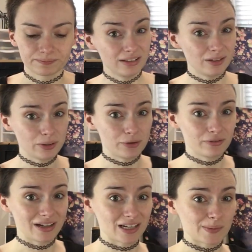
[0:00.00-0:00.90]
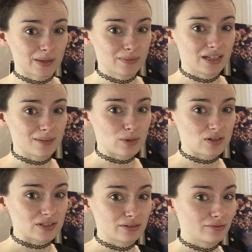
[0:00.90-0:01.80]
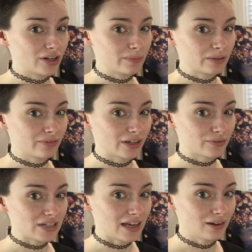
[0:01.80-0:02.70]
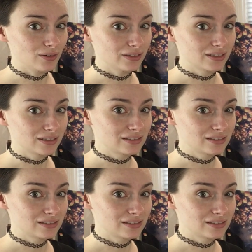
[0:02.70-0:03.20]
A little known fact about me, I'm also a very big fan of Tangled.